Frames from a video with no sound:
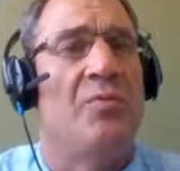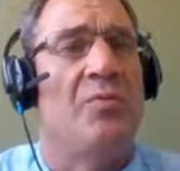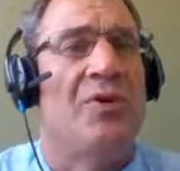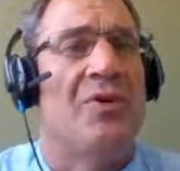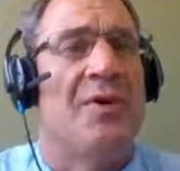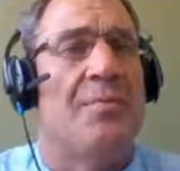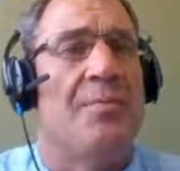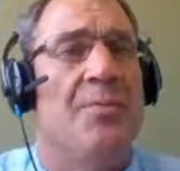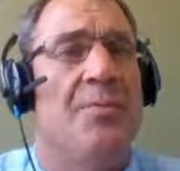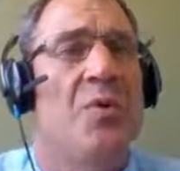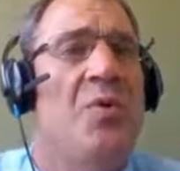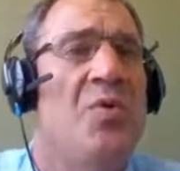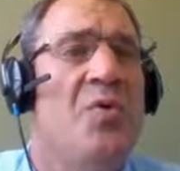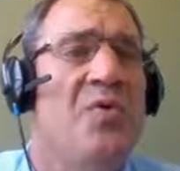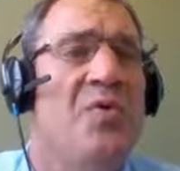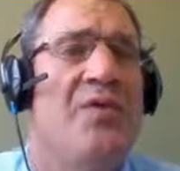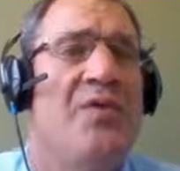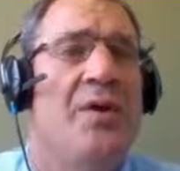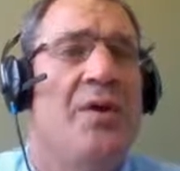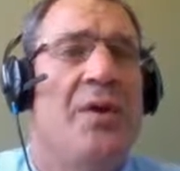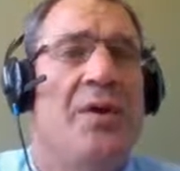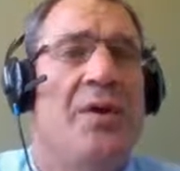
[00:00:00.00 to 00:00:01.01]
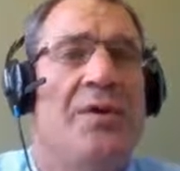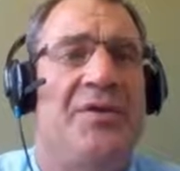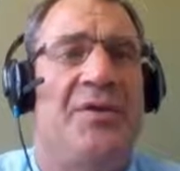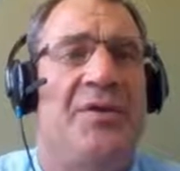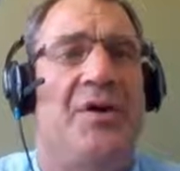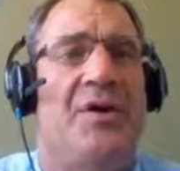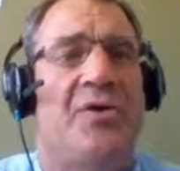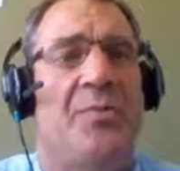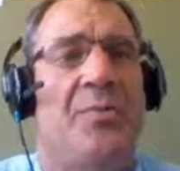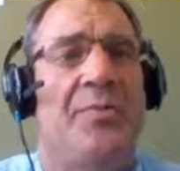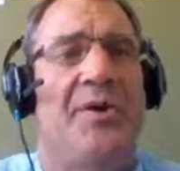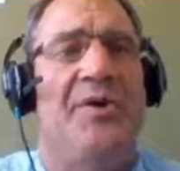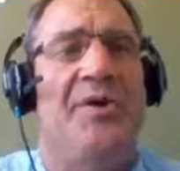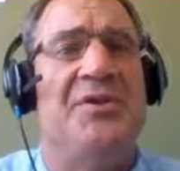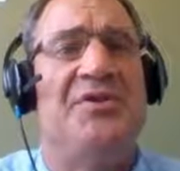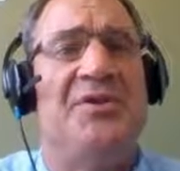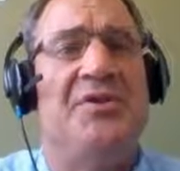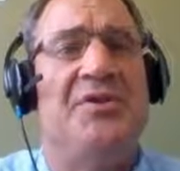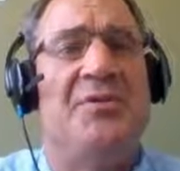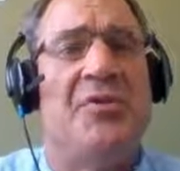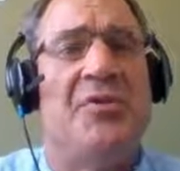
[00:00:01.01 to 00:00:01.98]
remove the
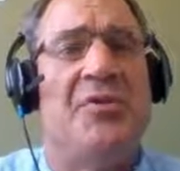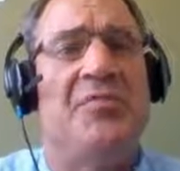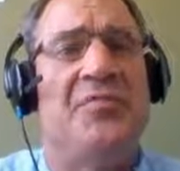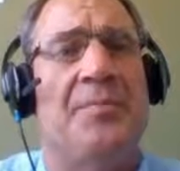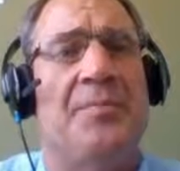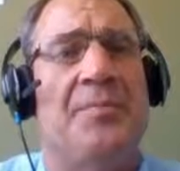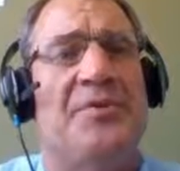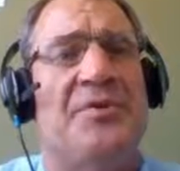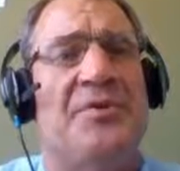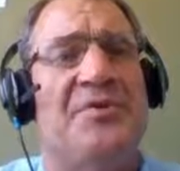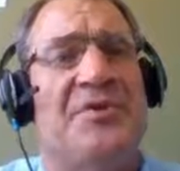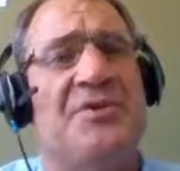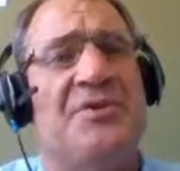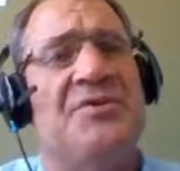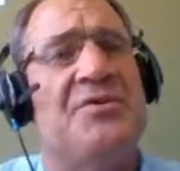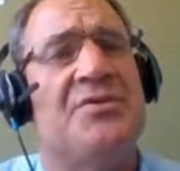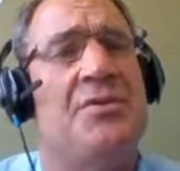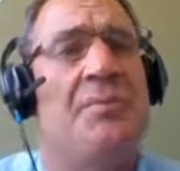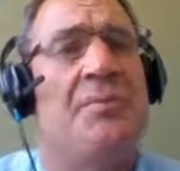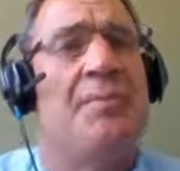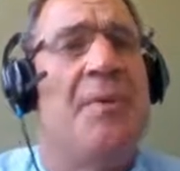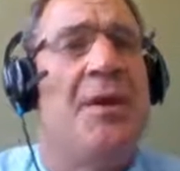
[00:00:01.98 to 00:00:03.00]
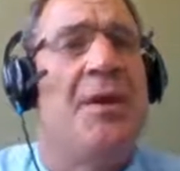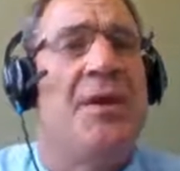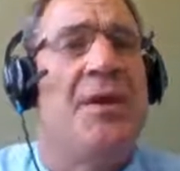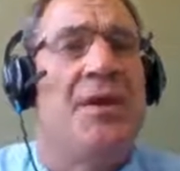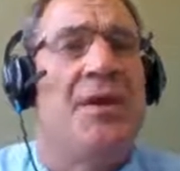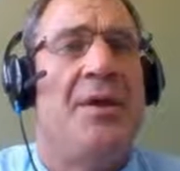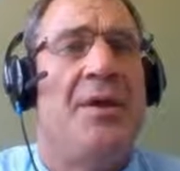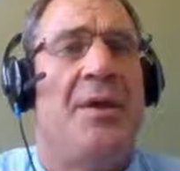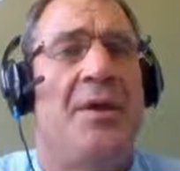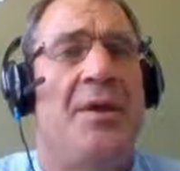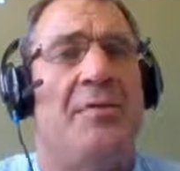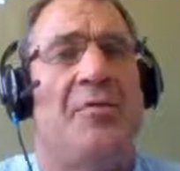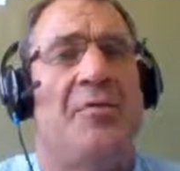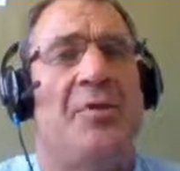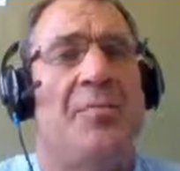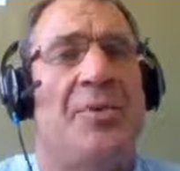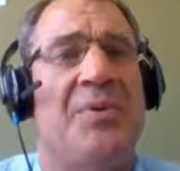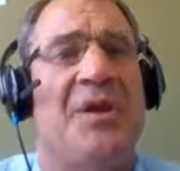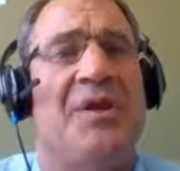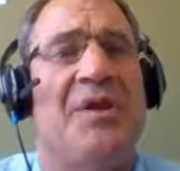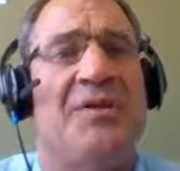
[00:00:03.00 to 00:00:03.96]
alkybenzene oil from the system and
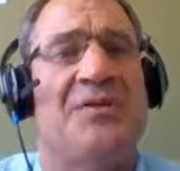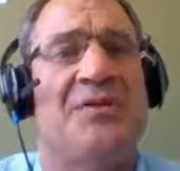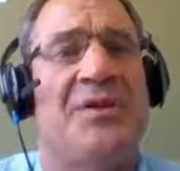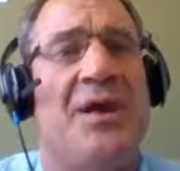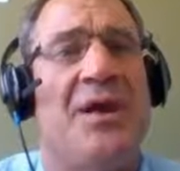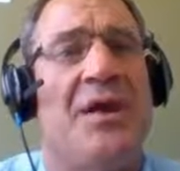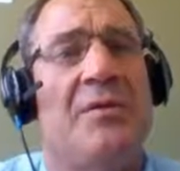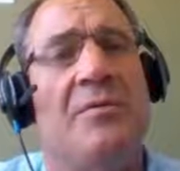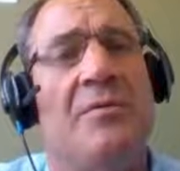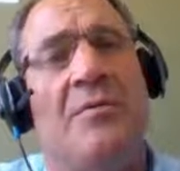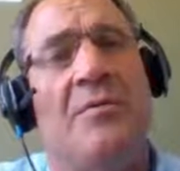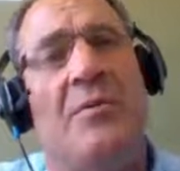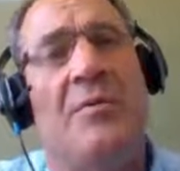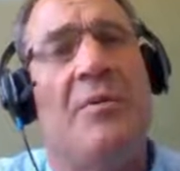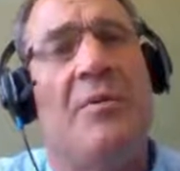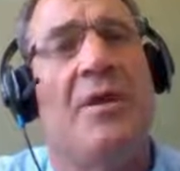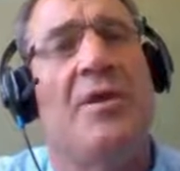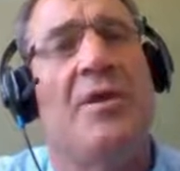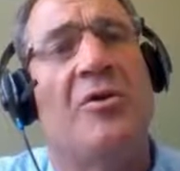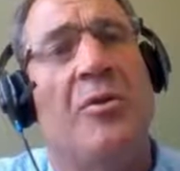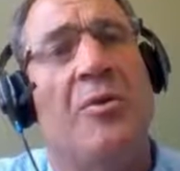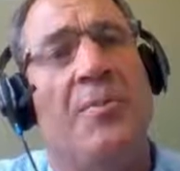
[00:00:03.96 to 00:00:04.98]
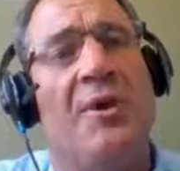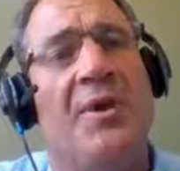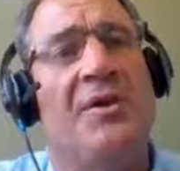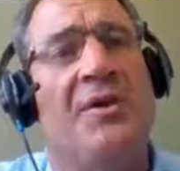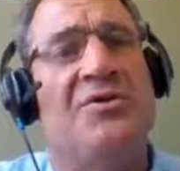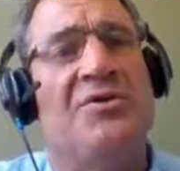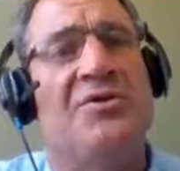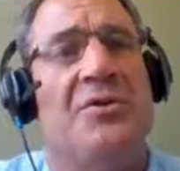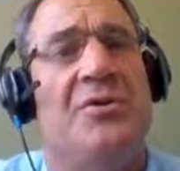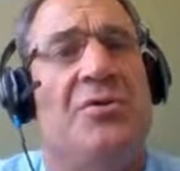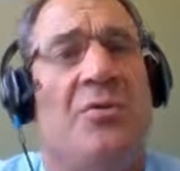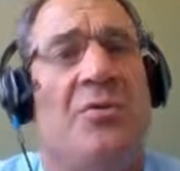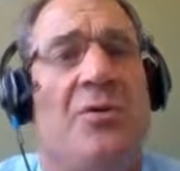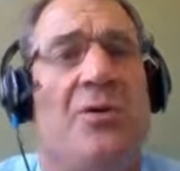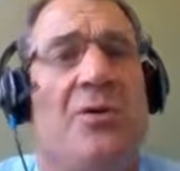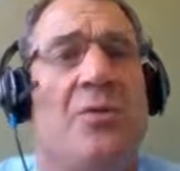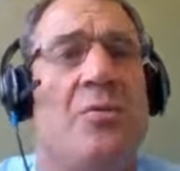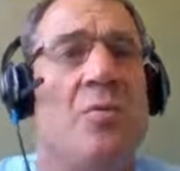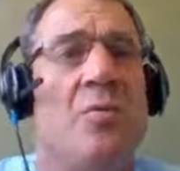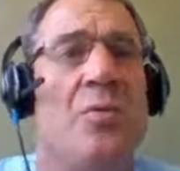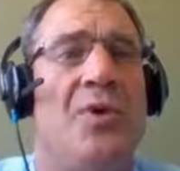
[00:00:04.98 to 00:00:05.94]
replace that alkybenzene
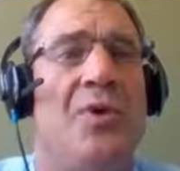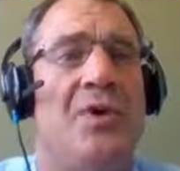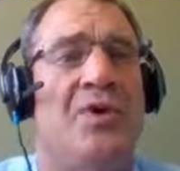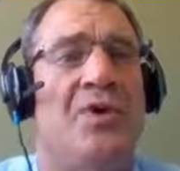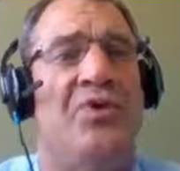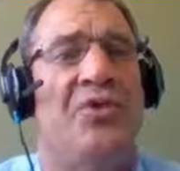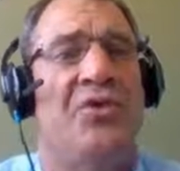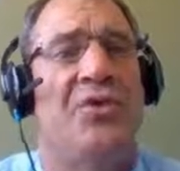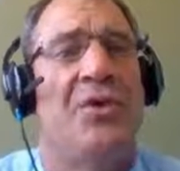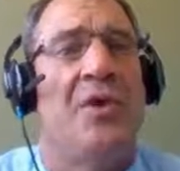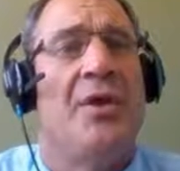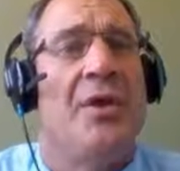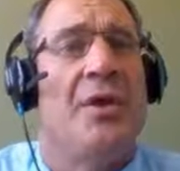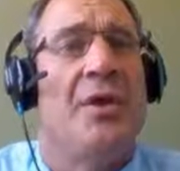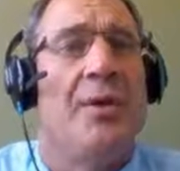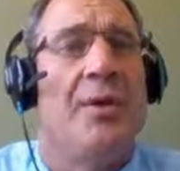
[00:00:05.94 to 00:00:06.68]
oil with